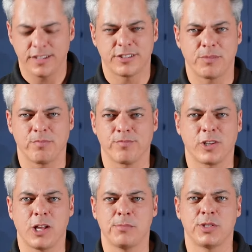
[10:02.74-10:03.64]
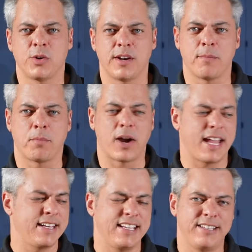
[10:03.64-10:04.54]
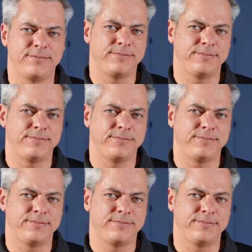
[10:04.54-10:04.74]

some club soda to brandy.